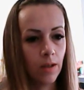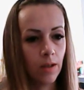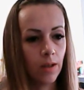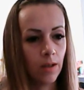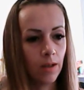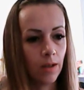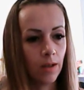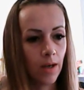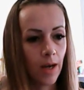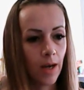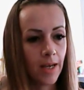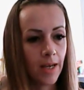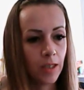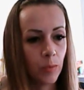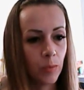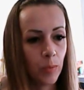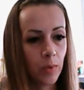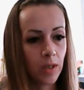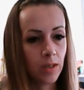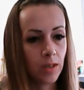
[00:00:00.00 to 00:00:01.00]

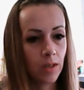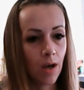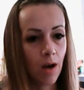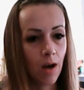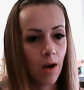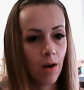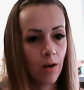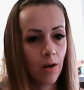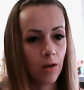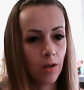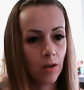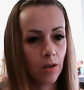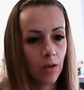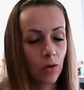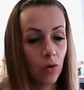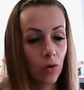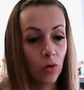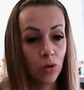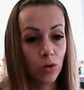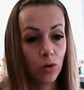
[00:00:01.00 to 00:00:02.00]
aspects are
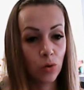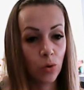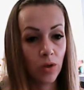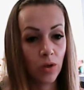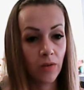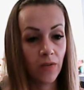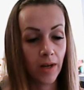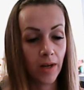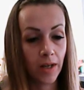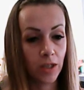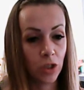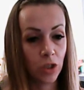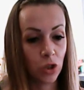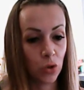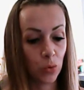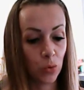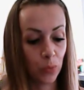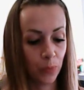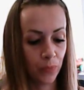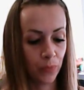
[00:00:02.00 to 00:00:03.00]
going to affect you.
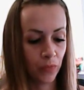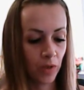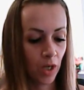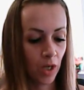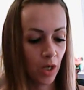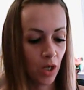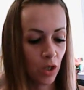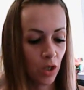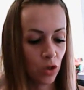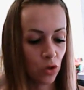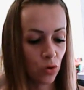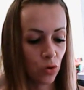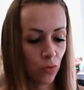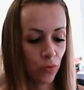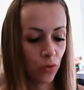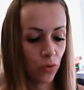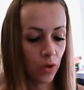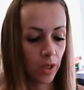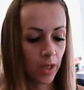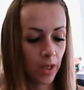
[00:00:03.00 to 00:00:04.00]
So
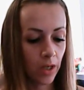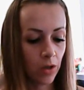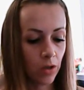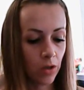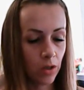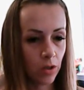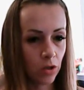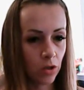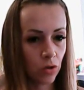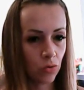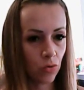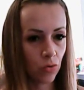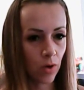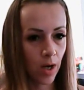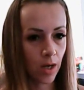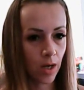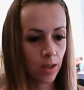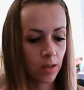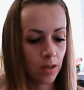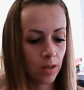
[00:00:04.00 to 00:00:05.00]
for Aries
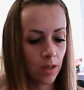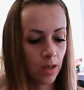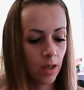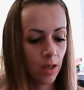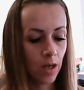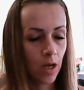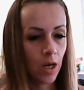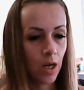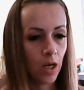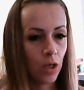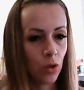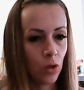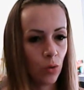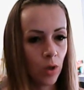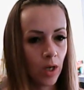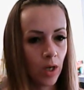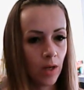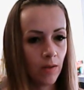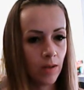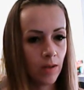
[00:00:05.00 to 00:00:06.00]
rising, you
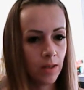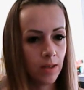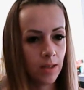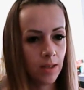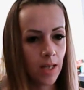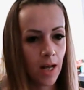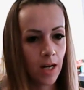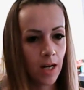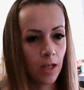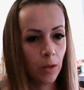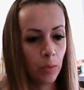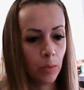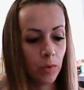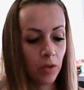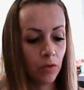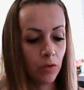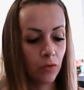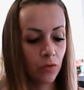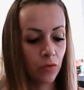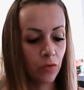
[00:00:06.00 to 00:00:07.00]
have a stellium
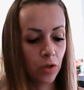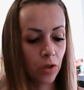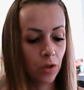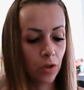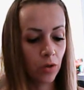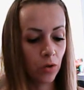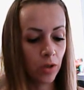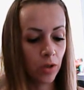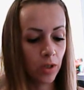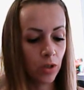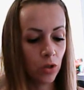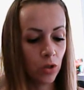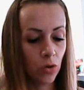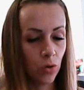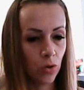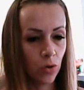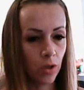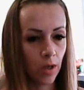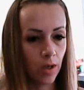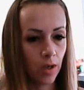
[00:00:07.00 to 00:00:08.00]
in Virgo in
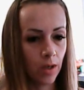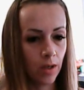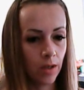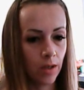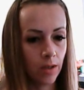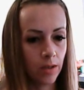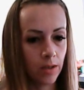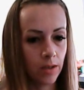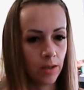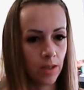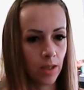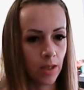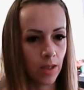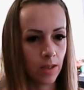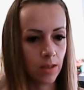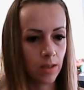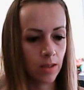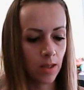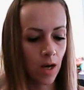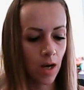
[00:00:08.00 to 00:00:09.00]
your
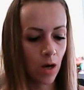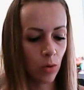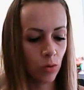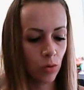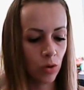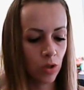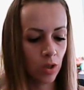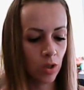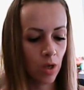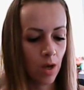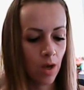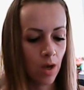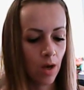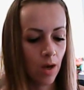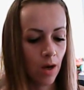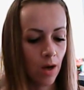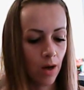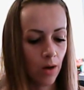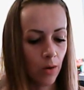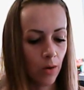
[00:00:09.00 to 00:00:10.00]
sixth house,
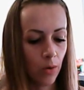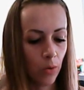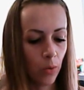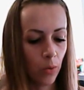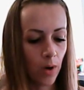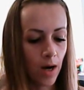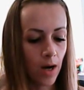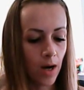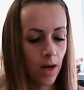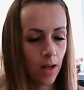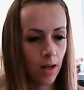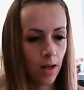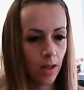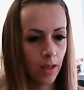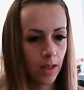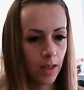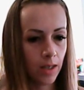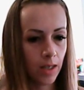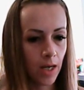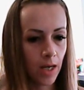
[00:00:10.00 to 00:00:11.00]
while
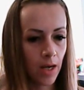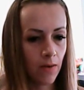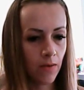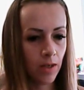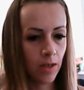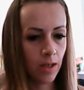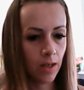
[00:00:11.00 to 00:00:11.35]
having